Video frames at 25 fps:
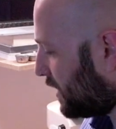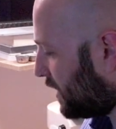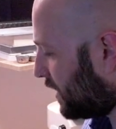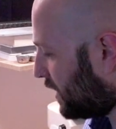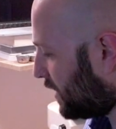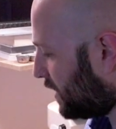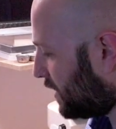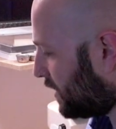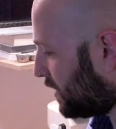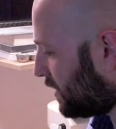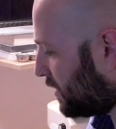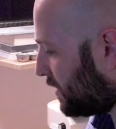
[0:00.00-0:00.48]

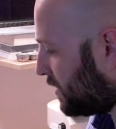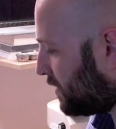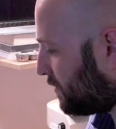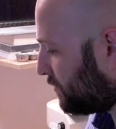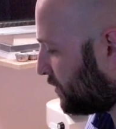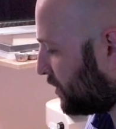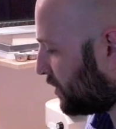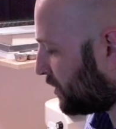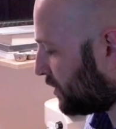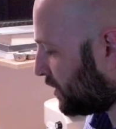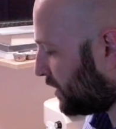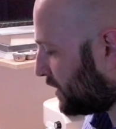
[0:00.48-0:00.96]

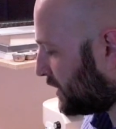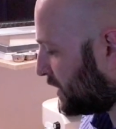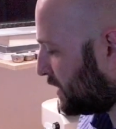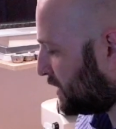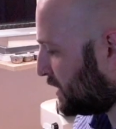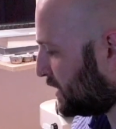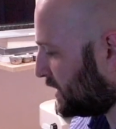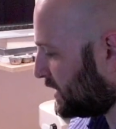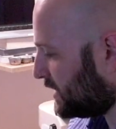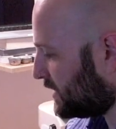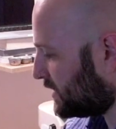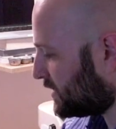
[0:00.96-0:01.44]
You're going to
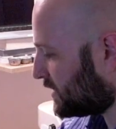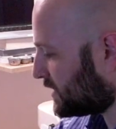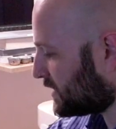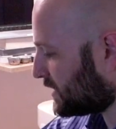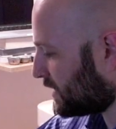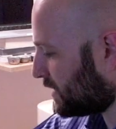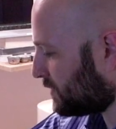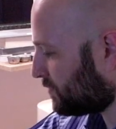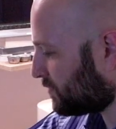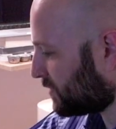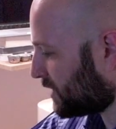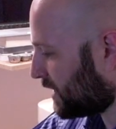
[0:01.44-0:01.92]
need
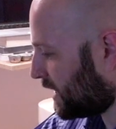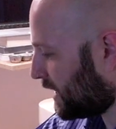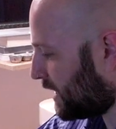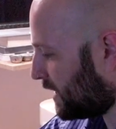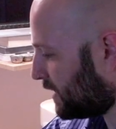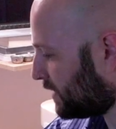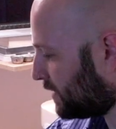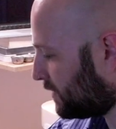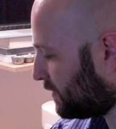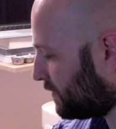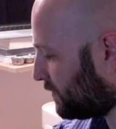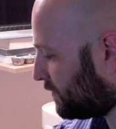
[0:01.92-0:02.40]
some
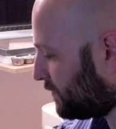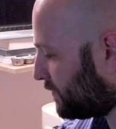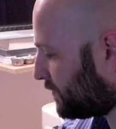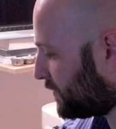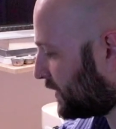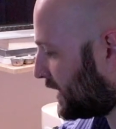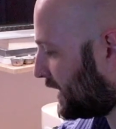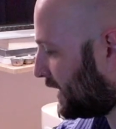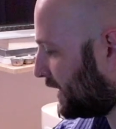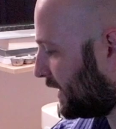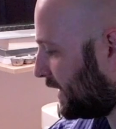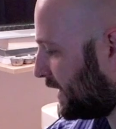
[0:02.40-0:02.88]
kind
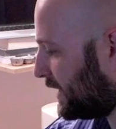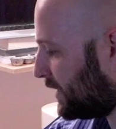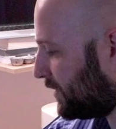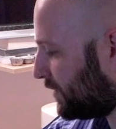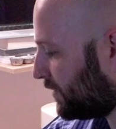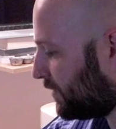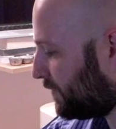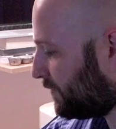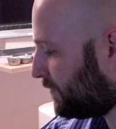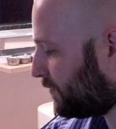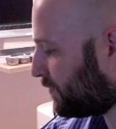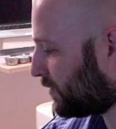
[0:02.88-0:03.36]
of
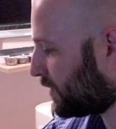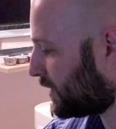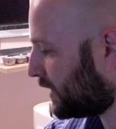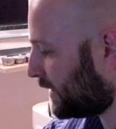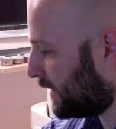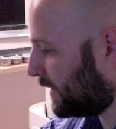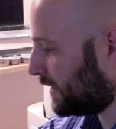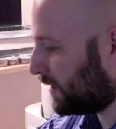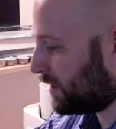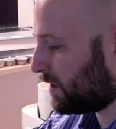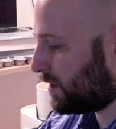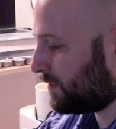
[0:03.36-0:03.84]
cleaner for
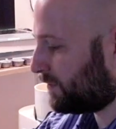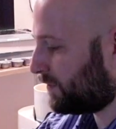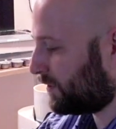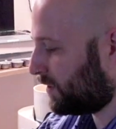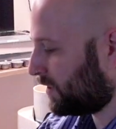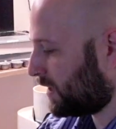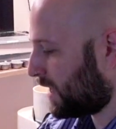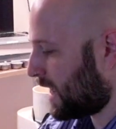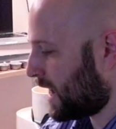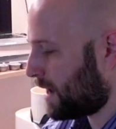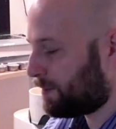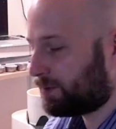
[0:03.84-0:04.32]
cleaning off
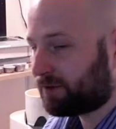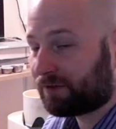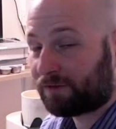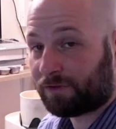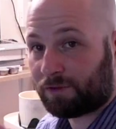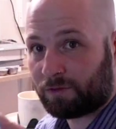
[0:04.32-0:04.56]
your laps.